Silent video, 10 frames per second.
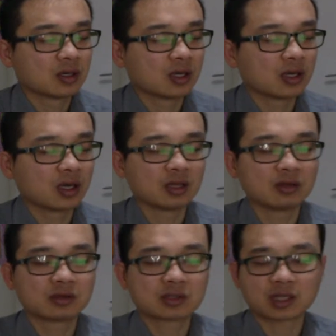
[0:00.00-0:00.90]
and
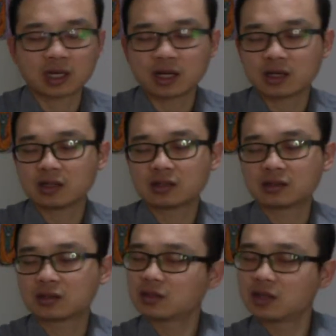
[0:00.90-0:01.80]
you suddenly
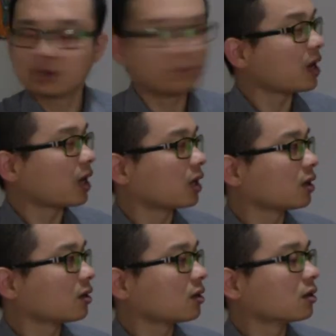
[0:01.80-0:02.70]
turn back,
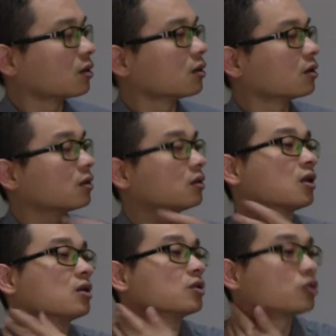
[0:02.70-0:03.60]

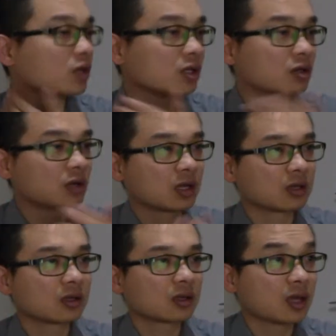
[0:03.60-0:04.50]
then you strain your neck,
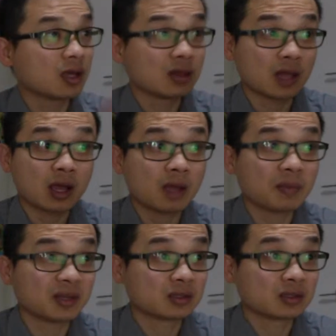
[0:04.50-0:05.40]
and that
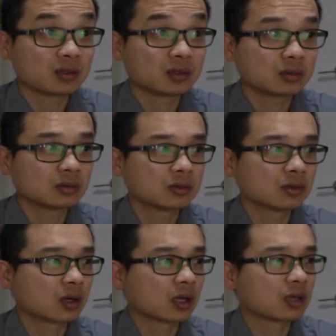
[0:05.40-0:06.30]
happens.
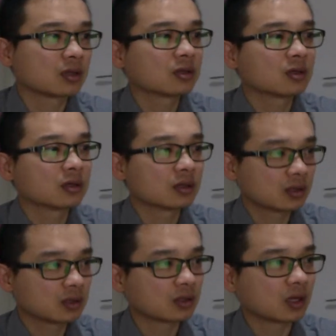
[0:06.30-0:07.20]
Okay,
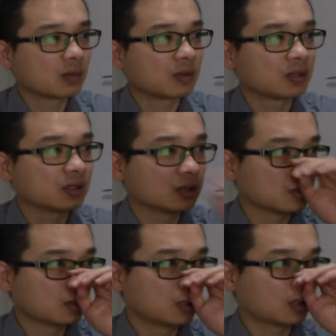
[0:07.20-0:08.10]
that happens, right?